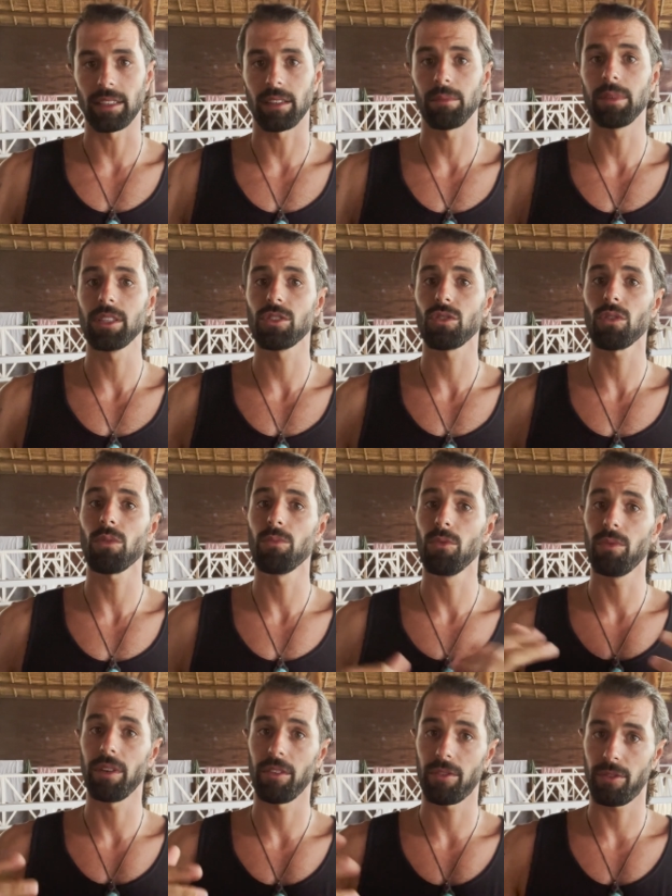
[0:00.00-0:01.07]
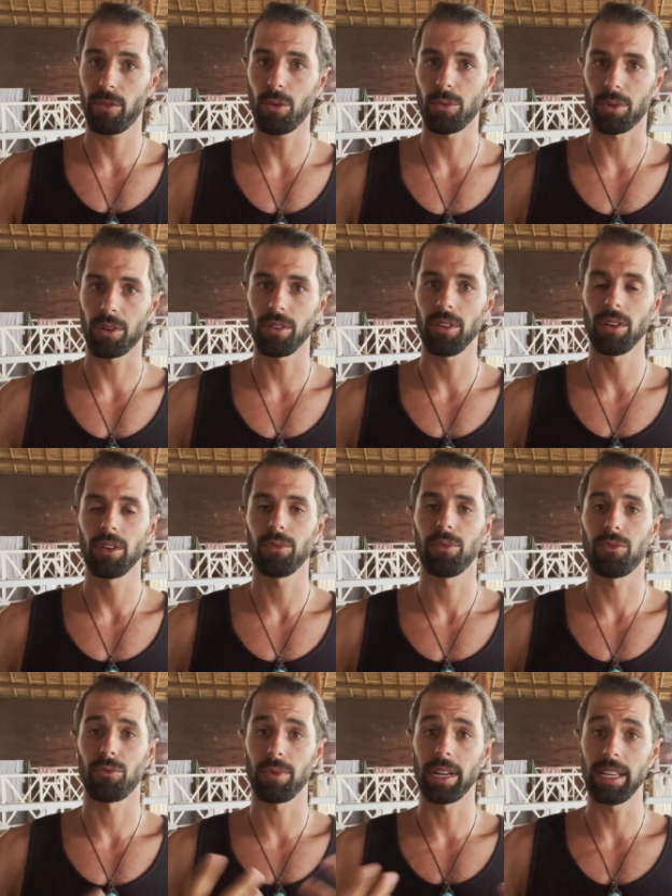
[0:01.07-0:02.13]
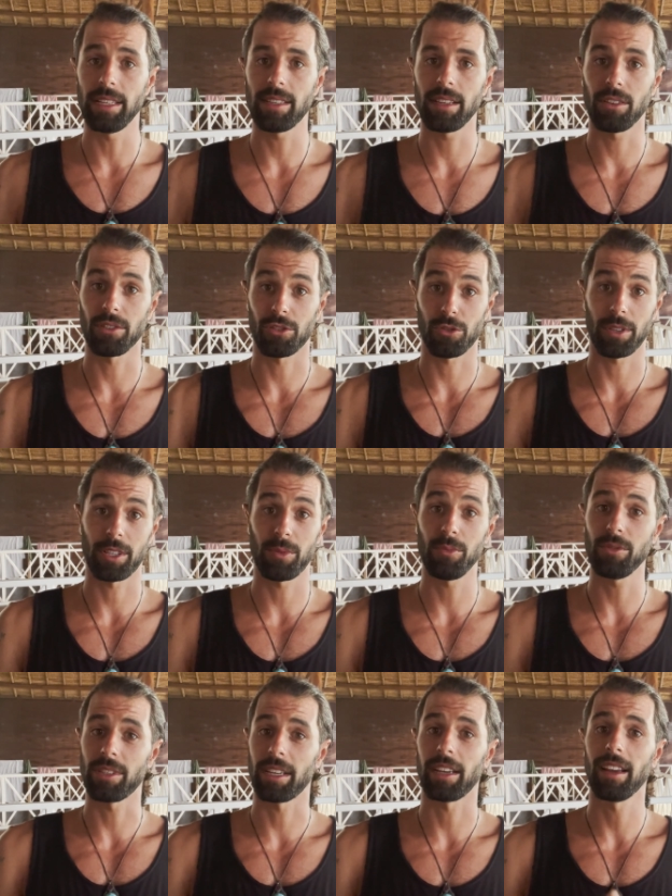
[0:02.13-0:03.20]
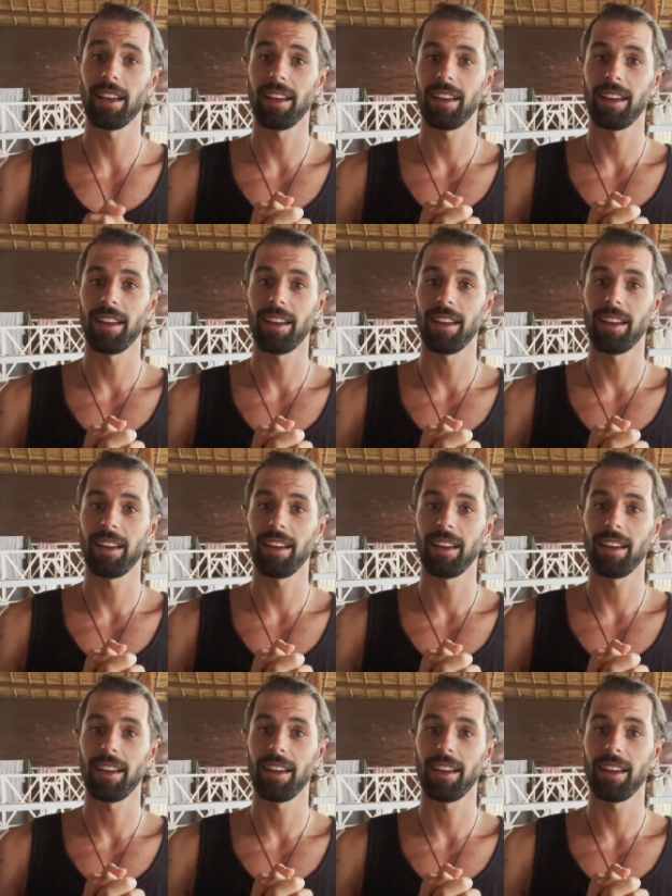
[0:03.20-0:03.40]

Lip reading: It means you're moving forward with releasing or transmuting